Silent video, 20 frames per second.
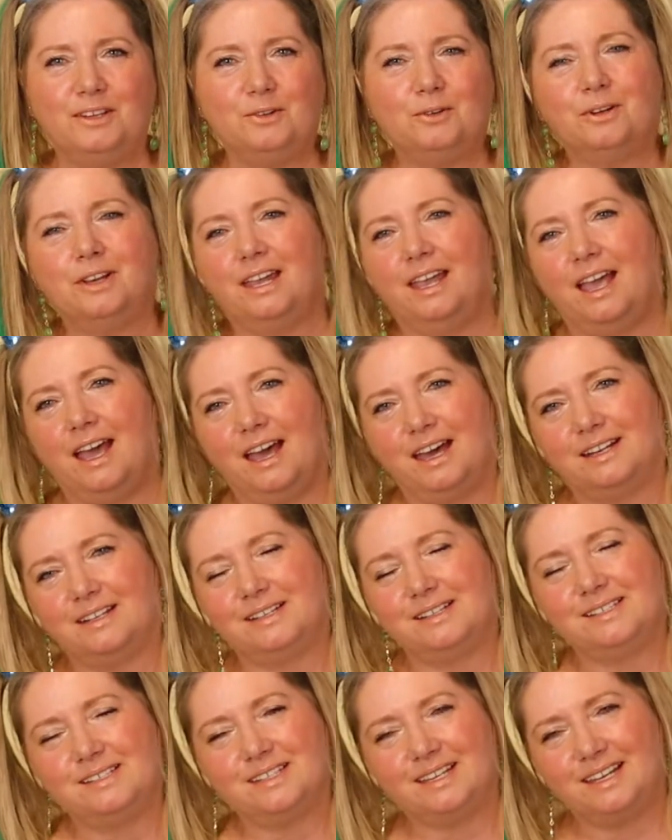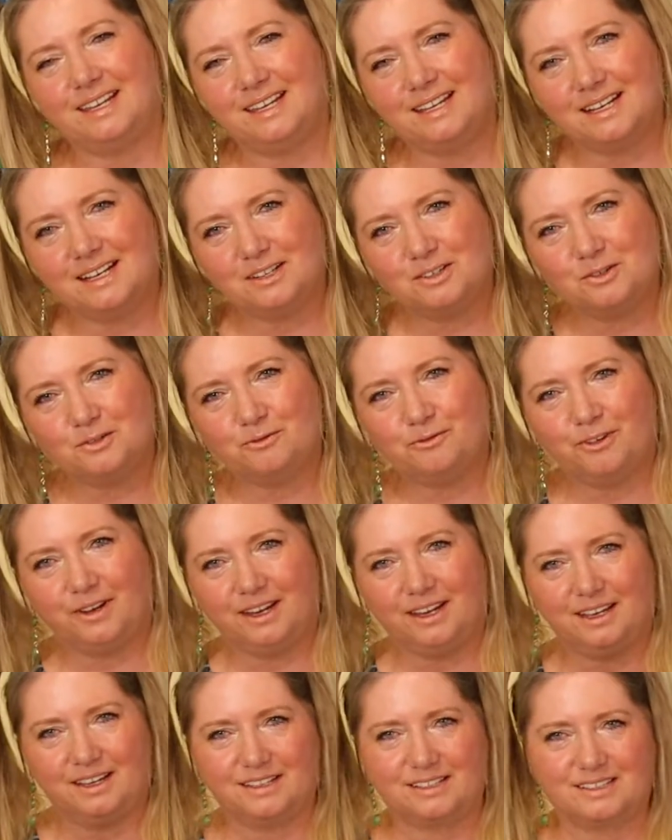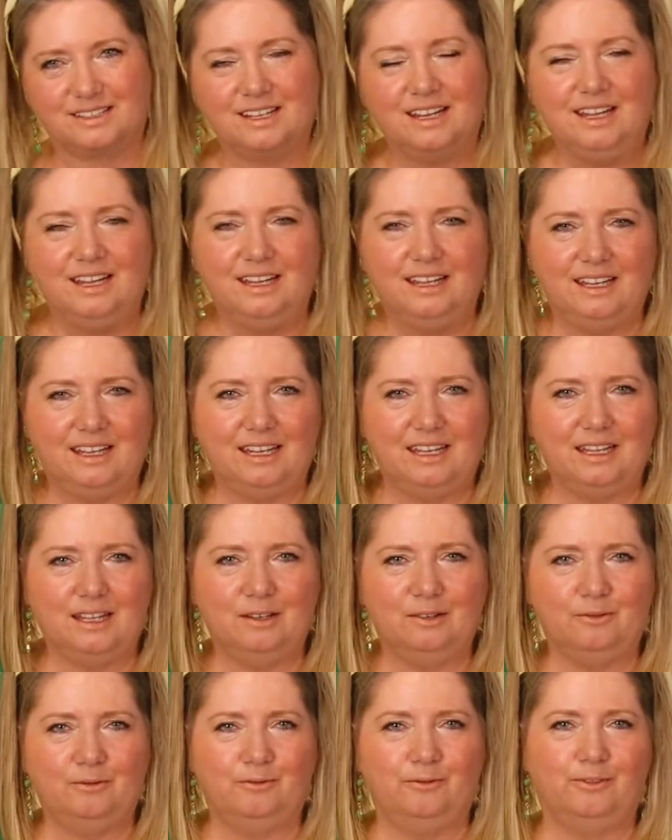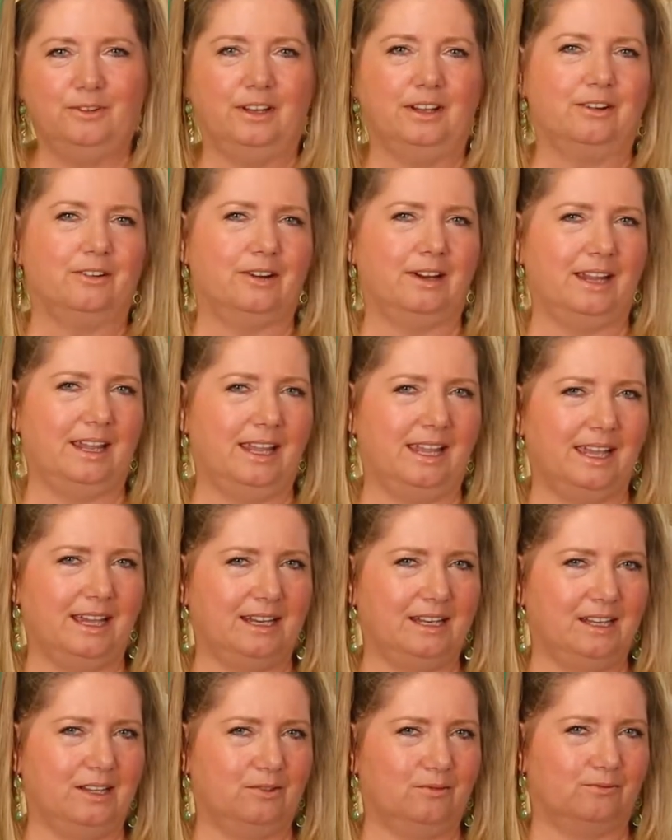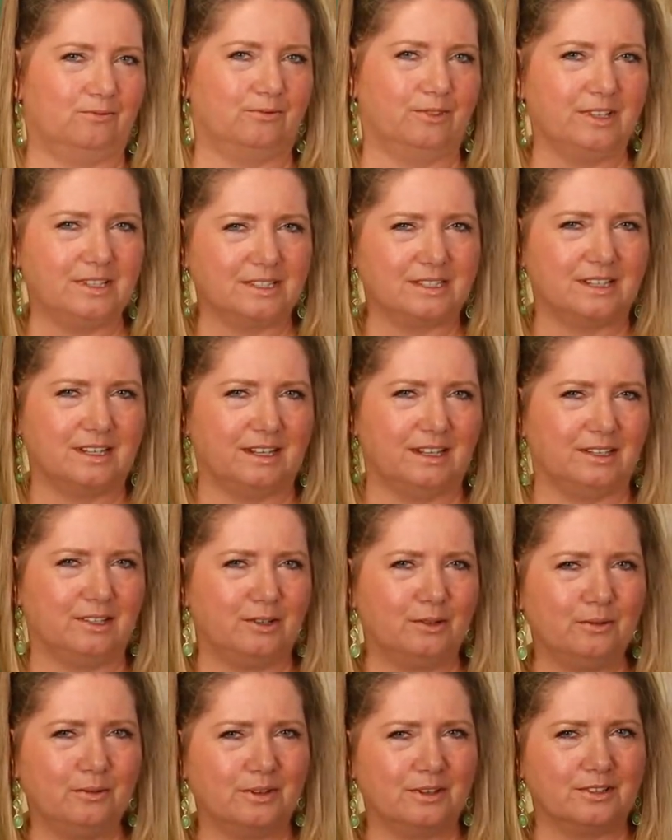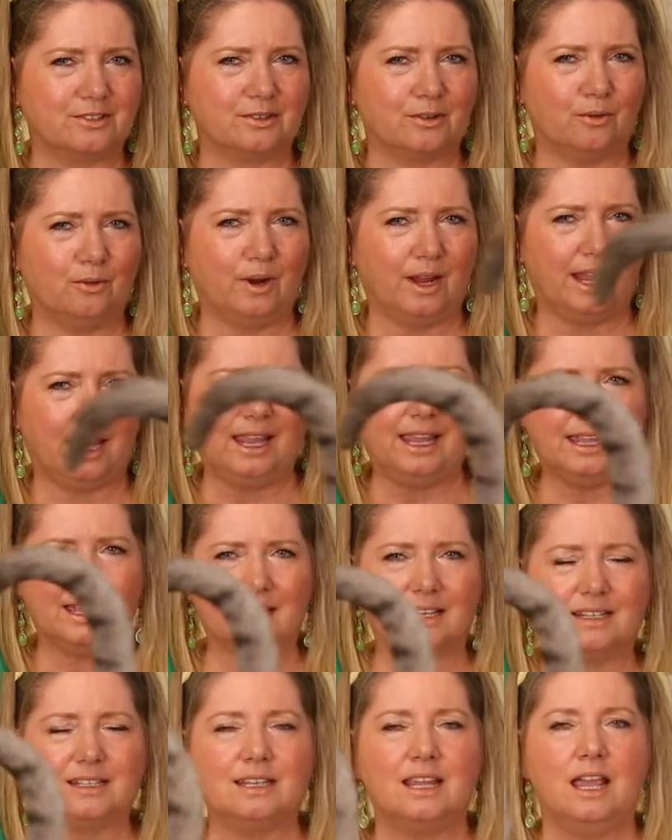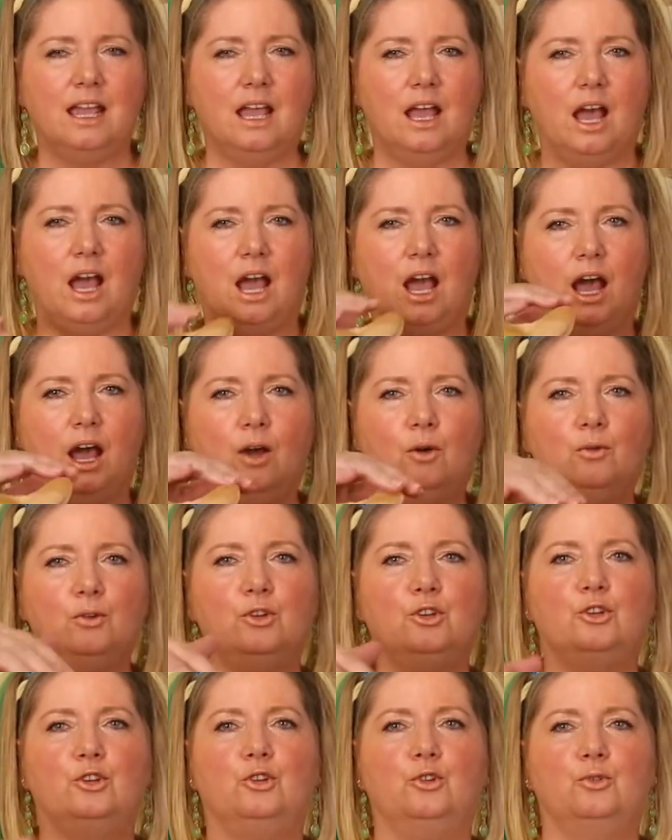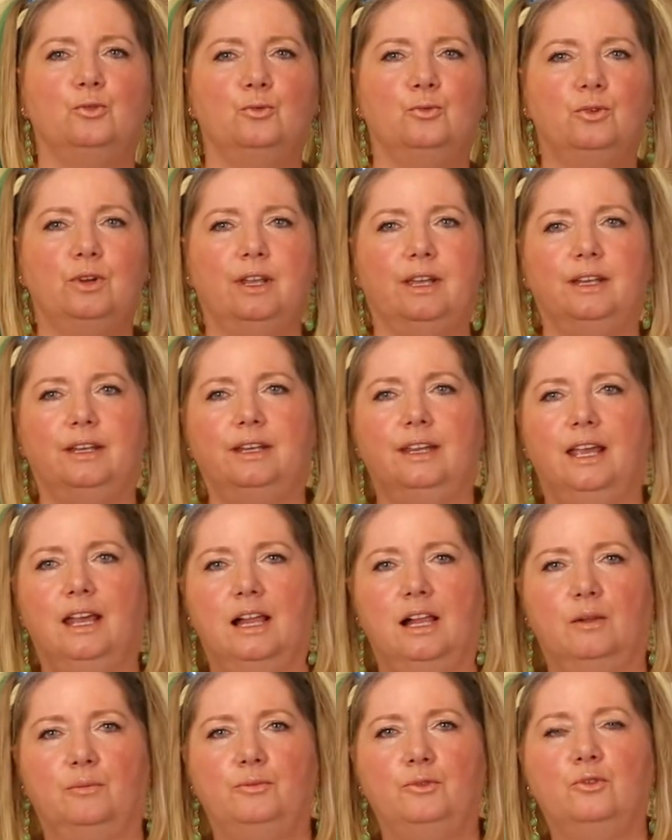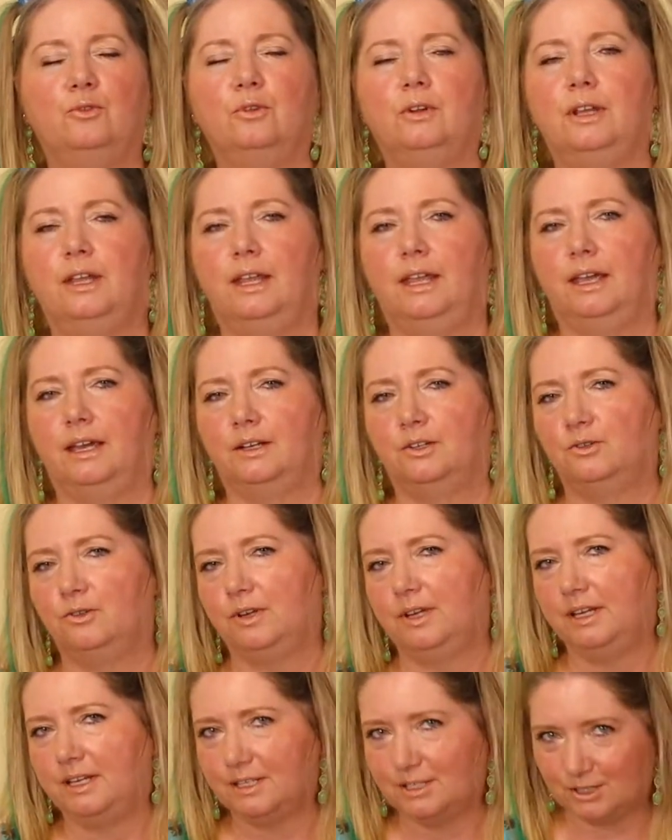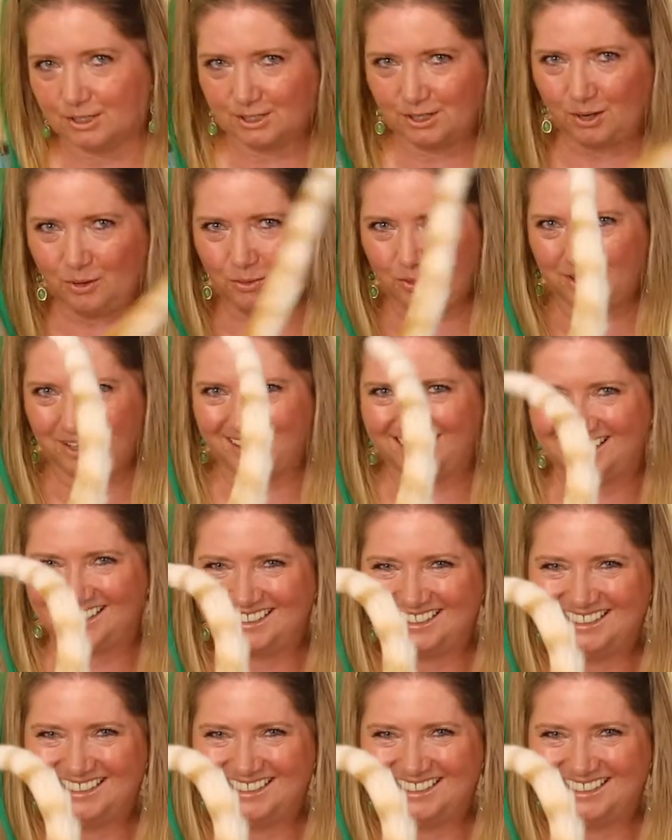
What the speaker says: your cat is eating too fast, if there are any risk in doing so, and how you can help your cat to eat slower.